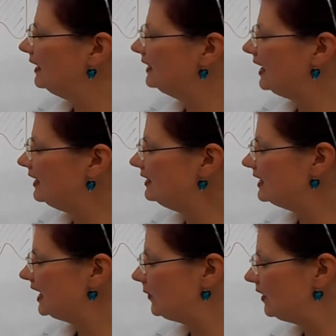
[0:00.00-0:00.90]
10
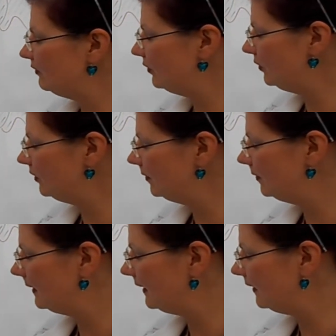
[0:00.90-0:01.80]
take away 4,
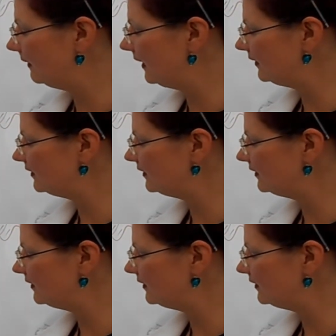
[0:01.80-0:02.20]
that's